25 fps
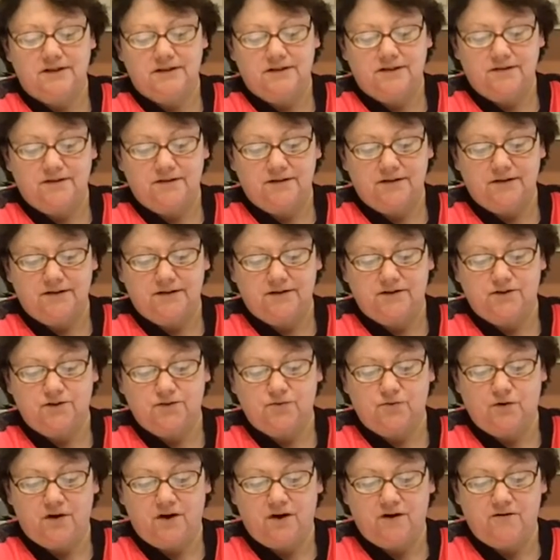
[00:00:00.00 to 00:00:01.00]
is
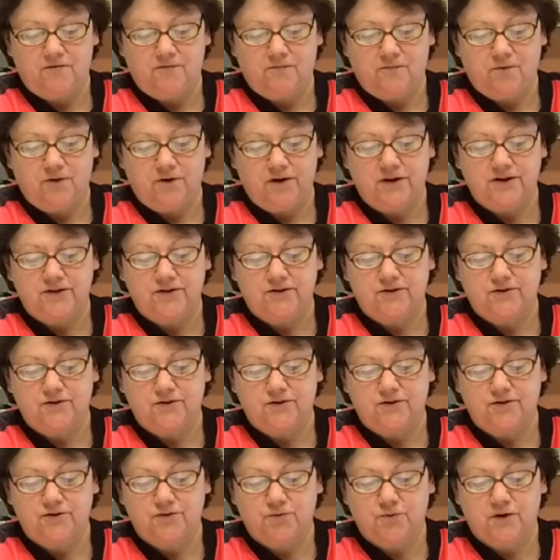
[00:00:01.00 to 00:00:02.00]

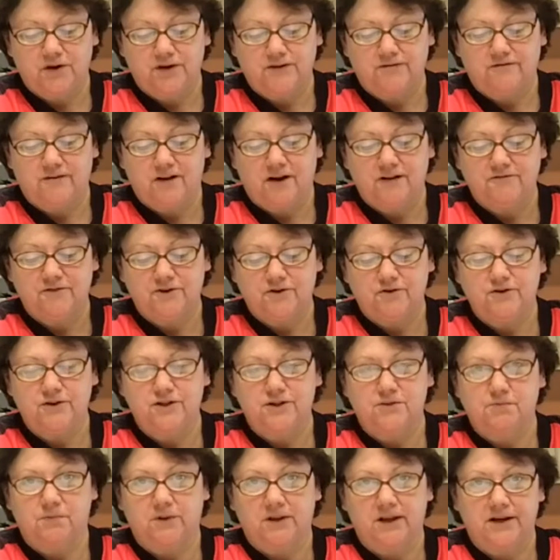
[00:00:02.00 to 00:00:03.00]
12.25
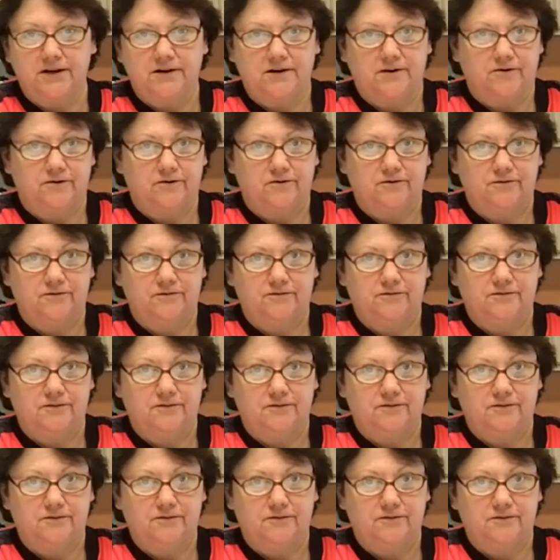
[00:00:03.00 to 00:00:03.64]
degrees Plato.